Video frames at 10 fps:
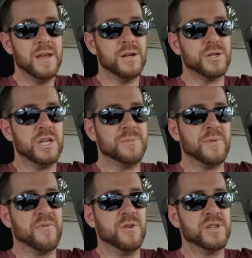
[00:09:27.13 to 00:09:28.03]
She's
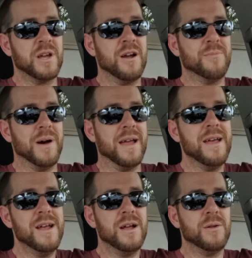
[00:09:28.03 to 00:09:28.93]
first started by
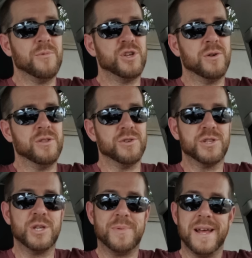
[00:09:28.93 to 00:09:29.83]
showing those
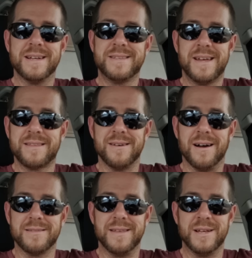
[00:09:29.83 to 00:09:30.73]
stupid-ass
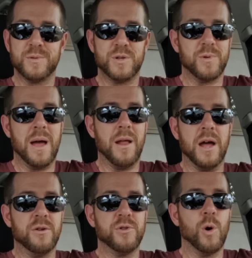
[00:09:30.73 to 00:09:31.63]
TikTok things, which
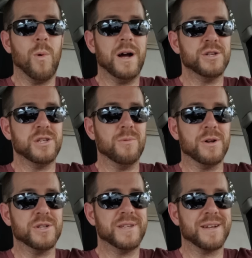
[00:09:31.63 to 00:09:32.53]
I don't know why she
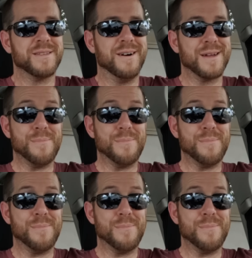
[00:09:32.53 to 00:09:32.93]
watches TikTok.